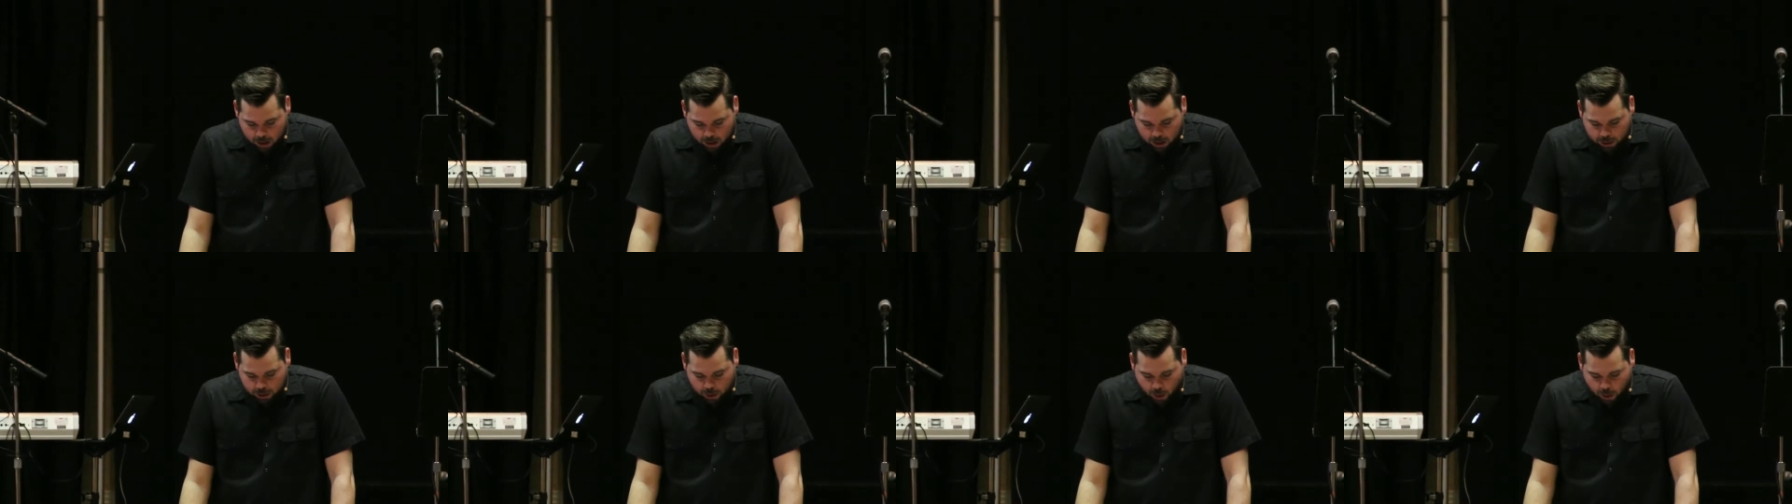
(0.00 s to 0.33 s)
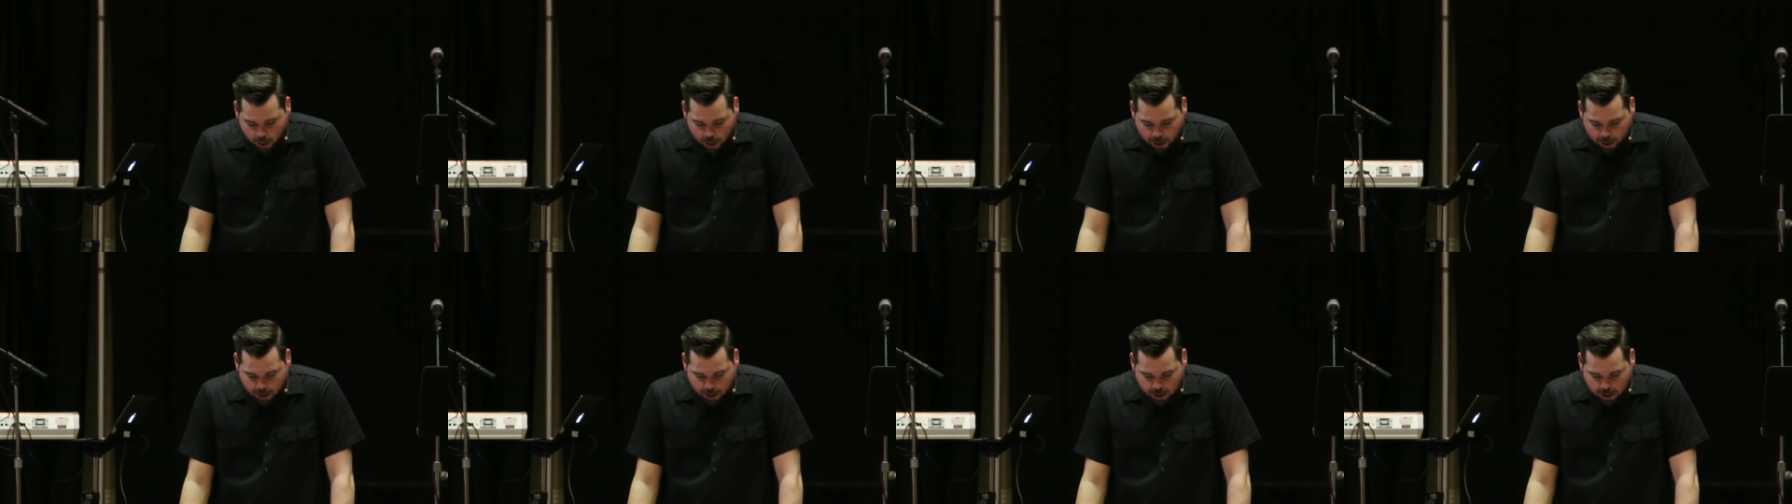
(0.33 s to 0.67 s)
And so
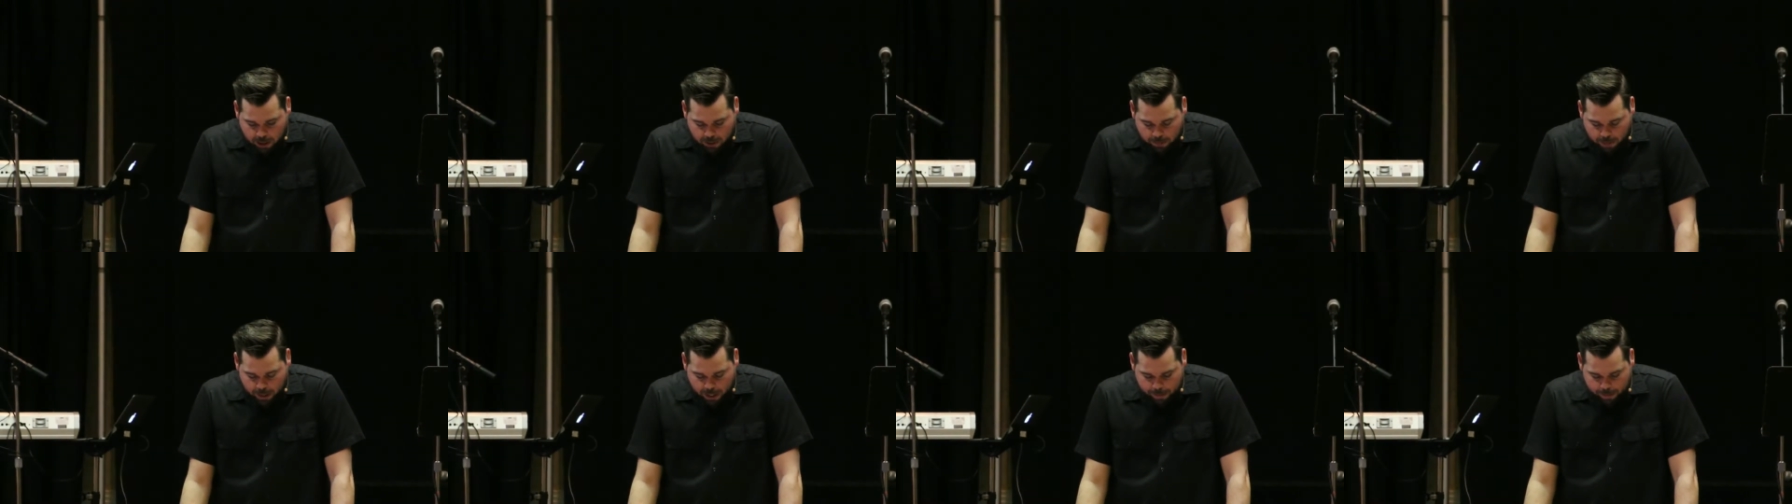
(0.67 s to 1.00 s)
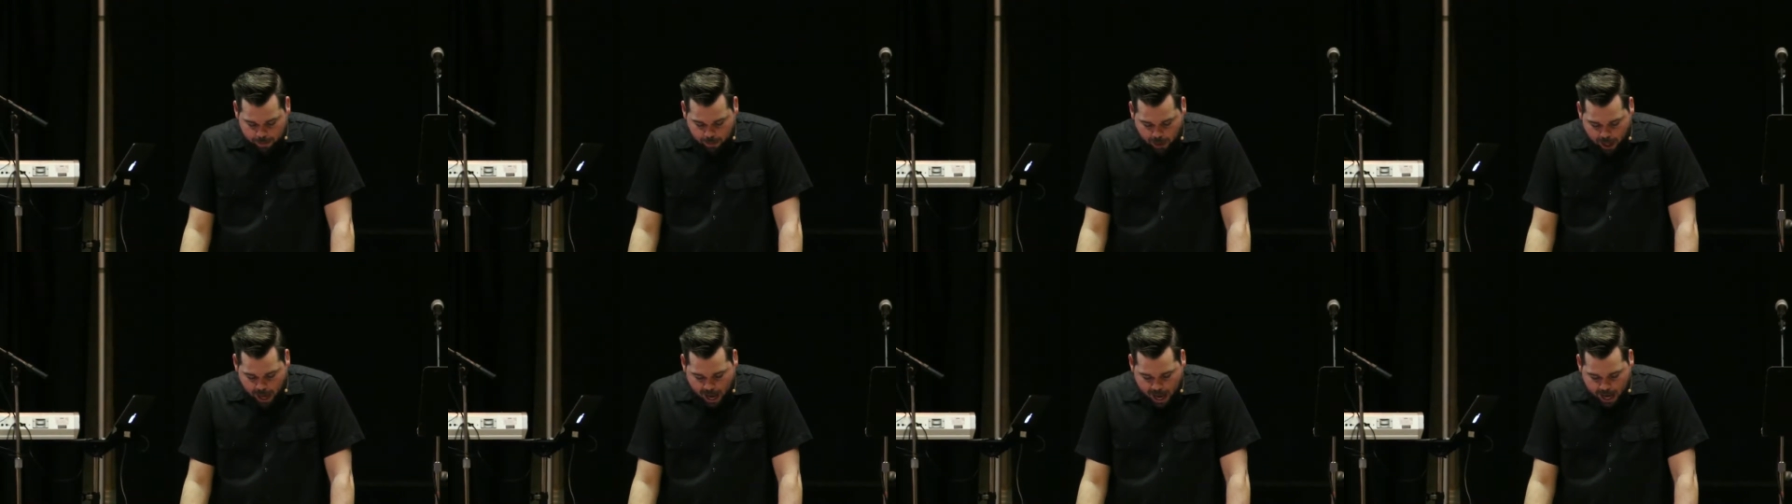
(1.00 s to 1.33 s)
here are these
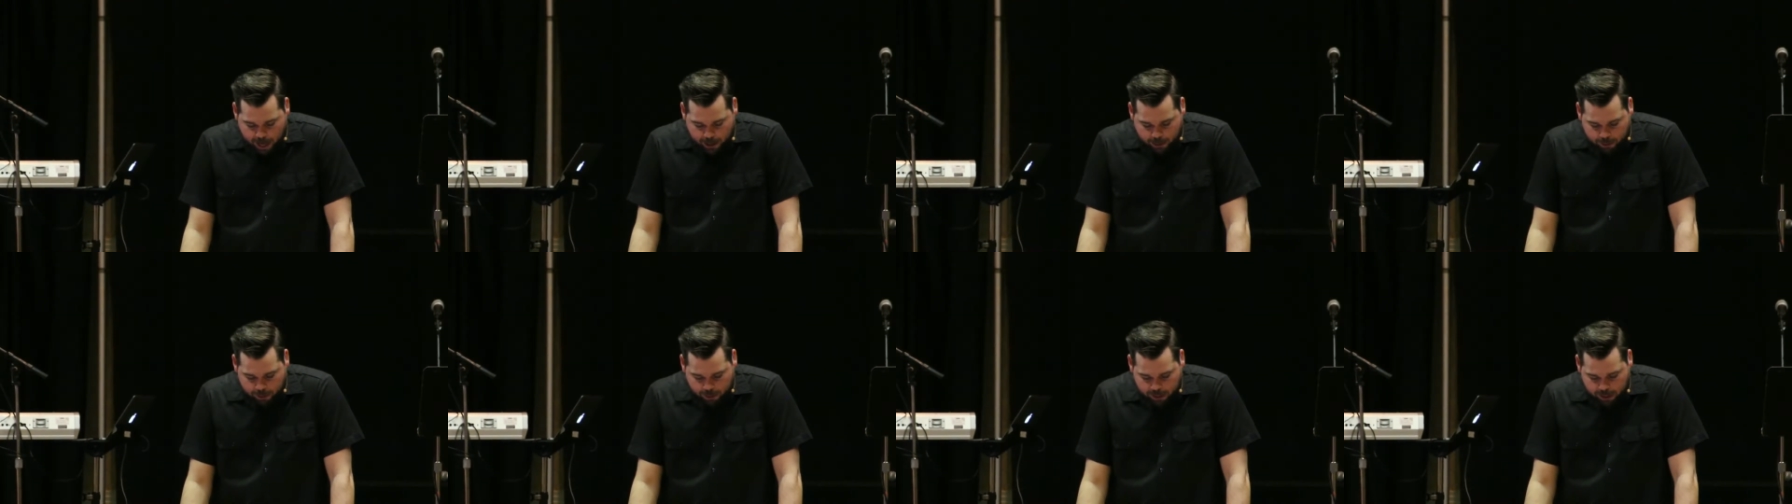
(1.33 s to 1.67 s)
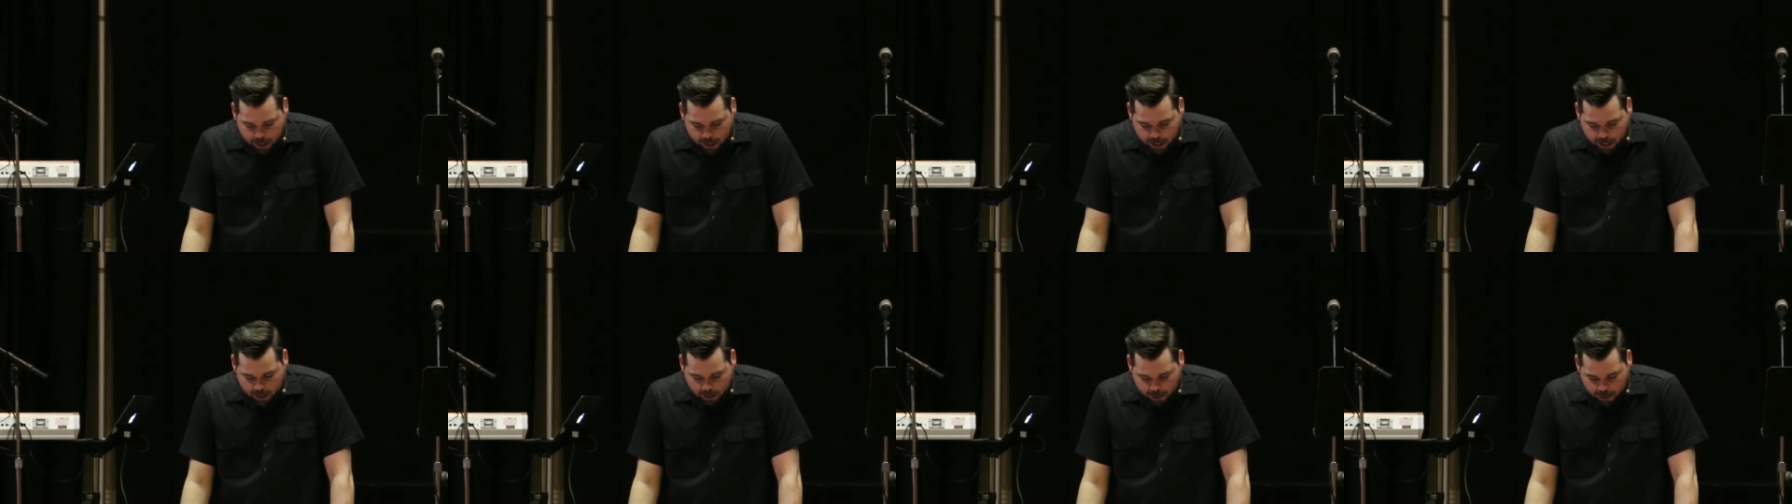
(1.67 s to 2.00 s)
people
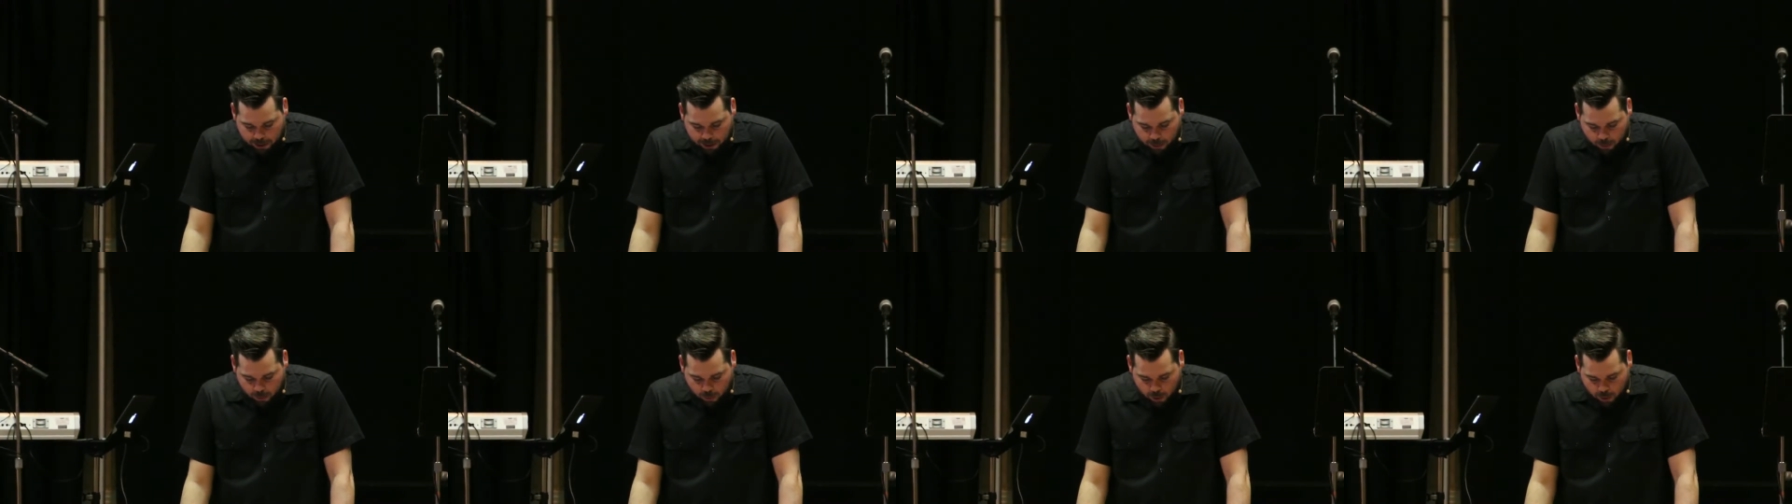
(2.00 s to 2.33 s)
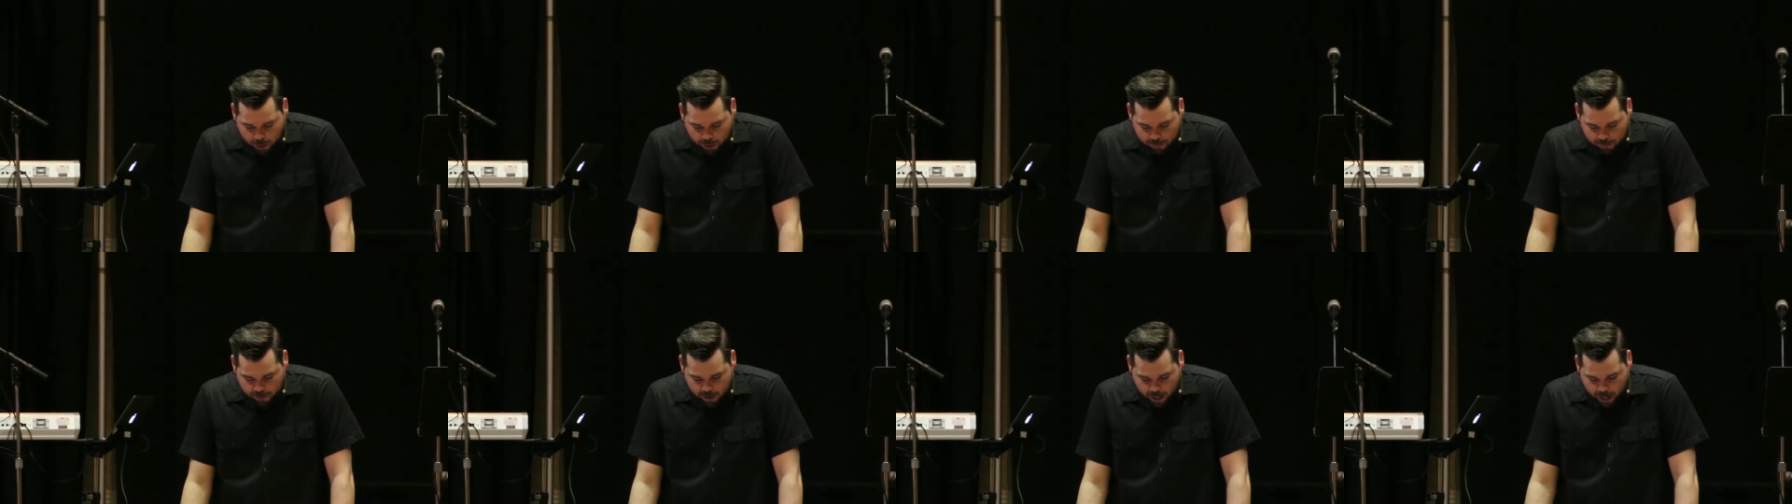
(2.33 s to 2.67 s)
accurately hearing the
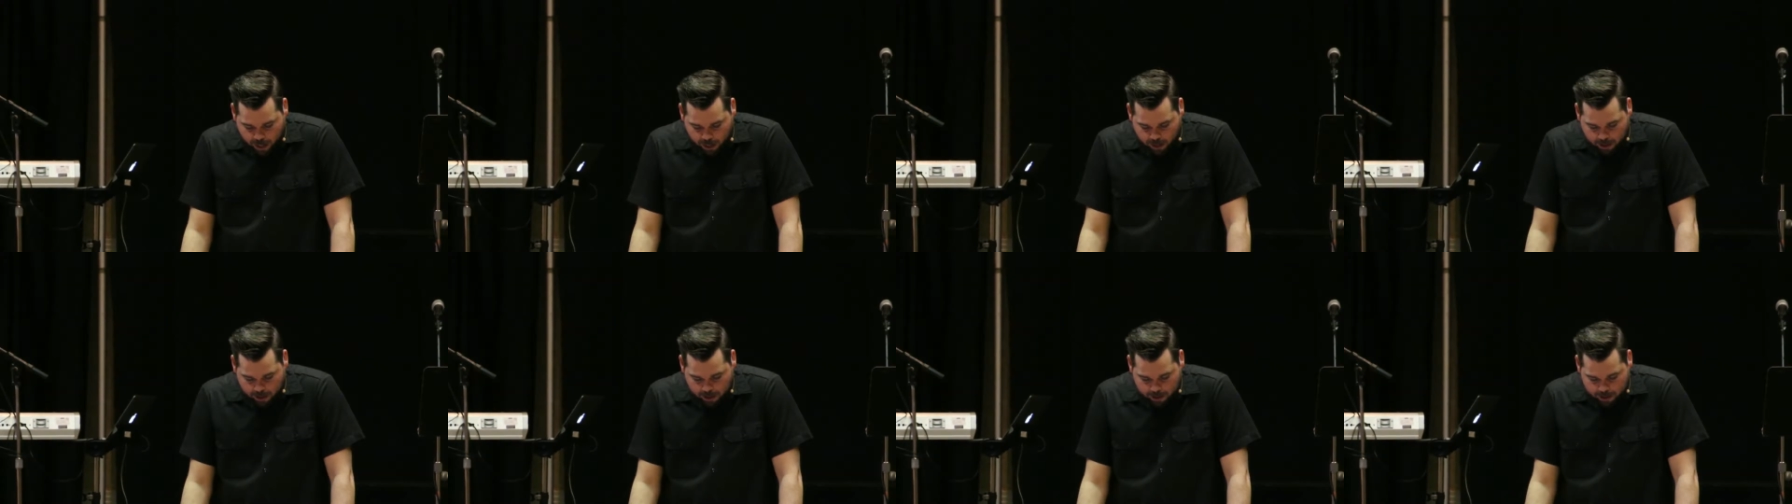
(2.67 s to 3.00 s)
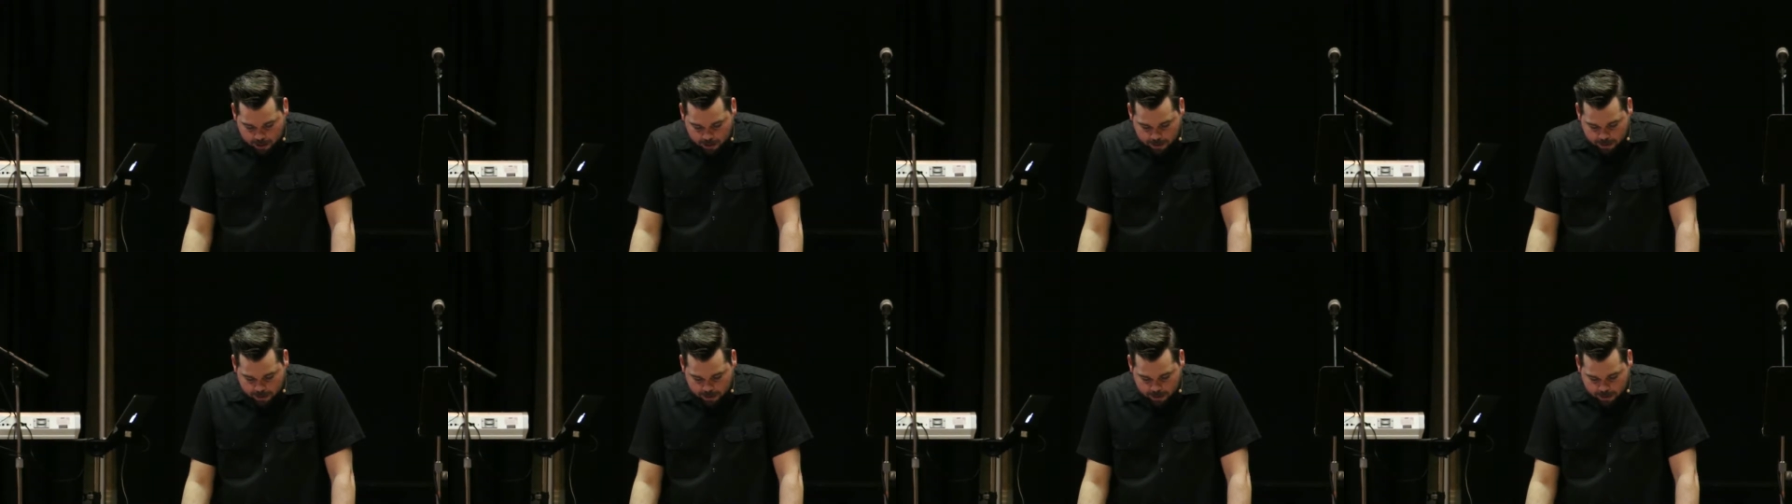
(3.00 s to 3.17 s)
word of God